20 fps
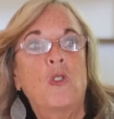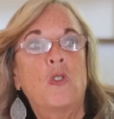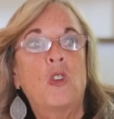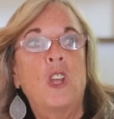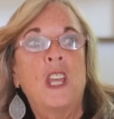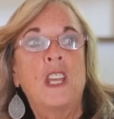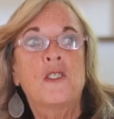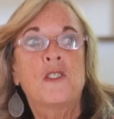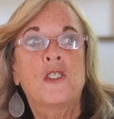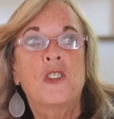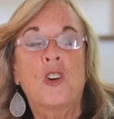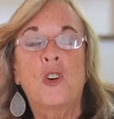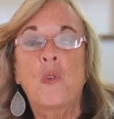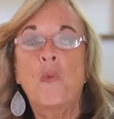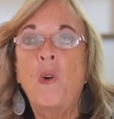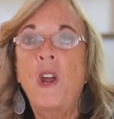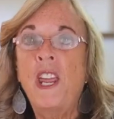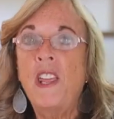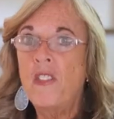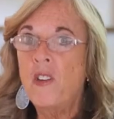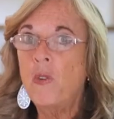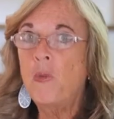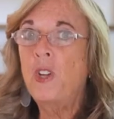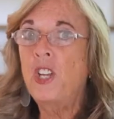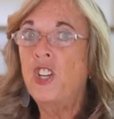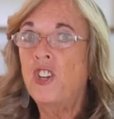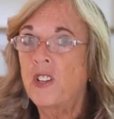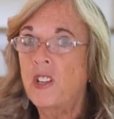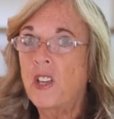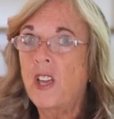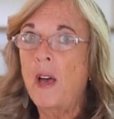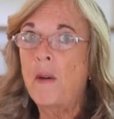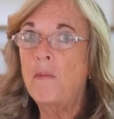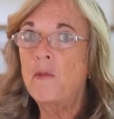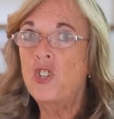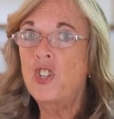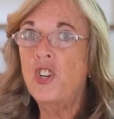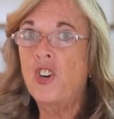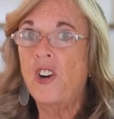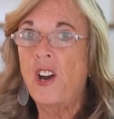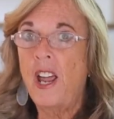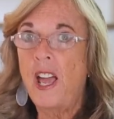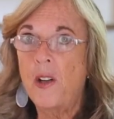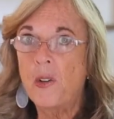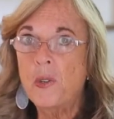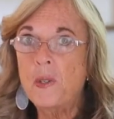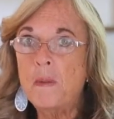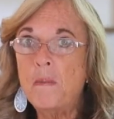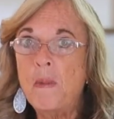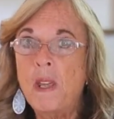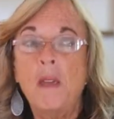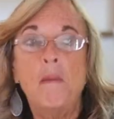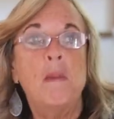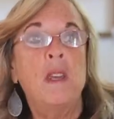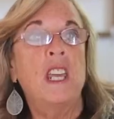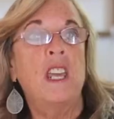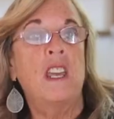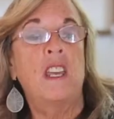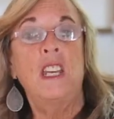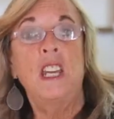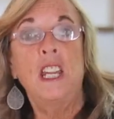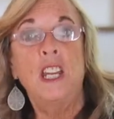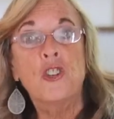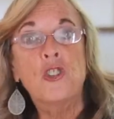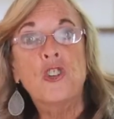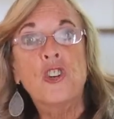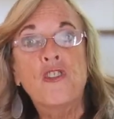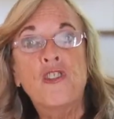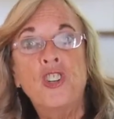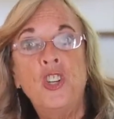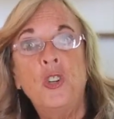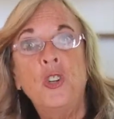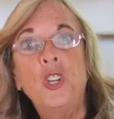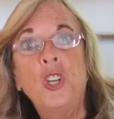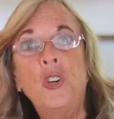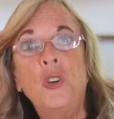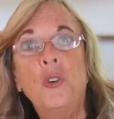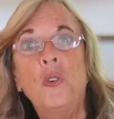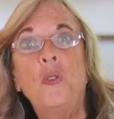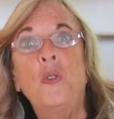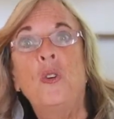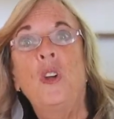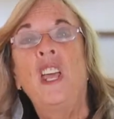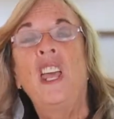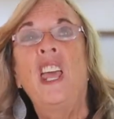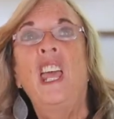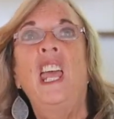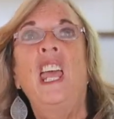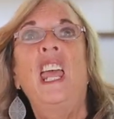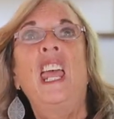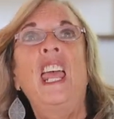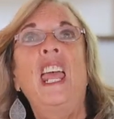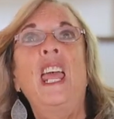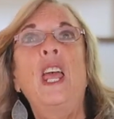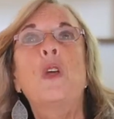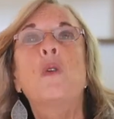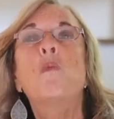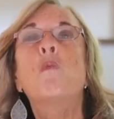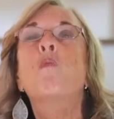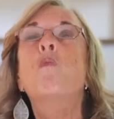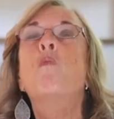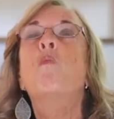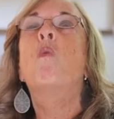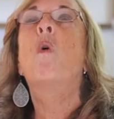is there a way that we could come to your house maybe and interview you? And